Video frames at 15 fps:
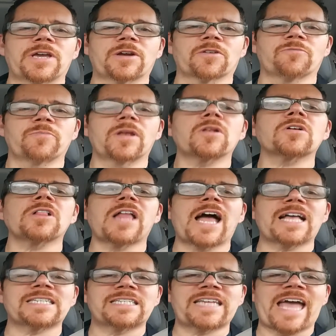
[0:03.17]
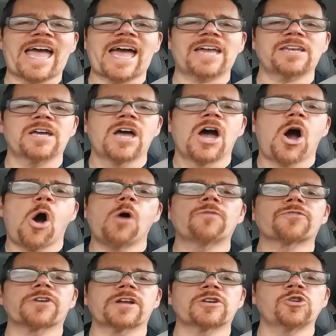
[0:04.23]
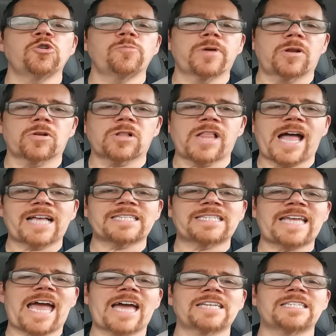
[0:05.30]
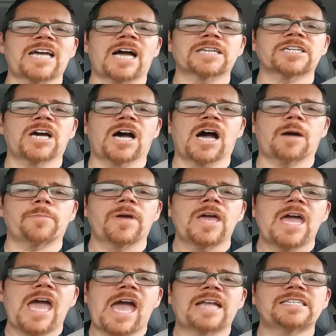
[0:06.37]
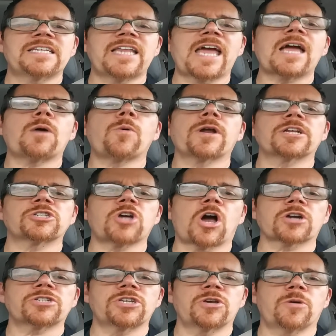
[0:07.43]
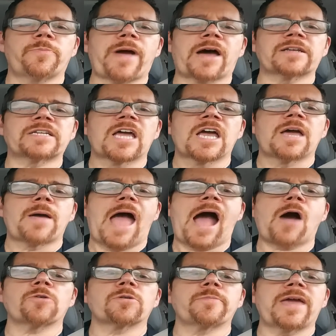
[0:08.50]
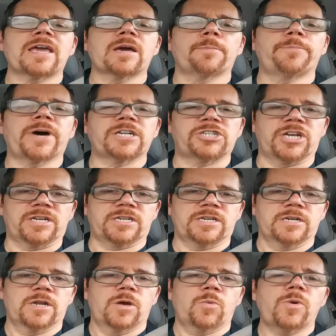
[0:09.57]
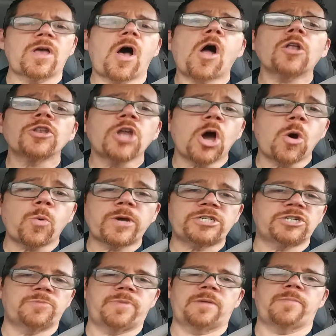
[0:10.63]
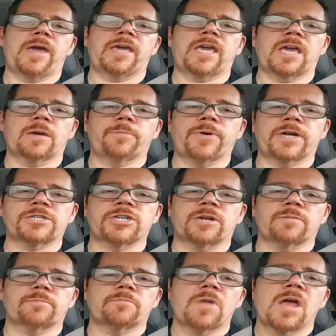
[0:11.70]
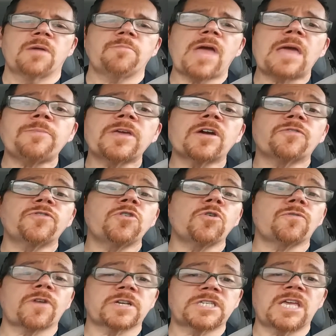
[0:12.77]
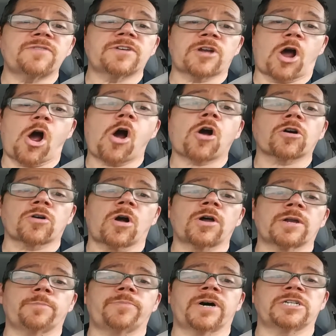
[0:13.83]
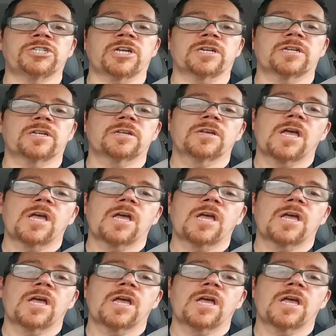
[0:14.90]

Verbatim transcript: here of Middle Class Dad over at new middle class dad dot com, and today I want to talk to you about how to make a budget. We all know we should be making a budget. Maybe a few of us even are on a budget.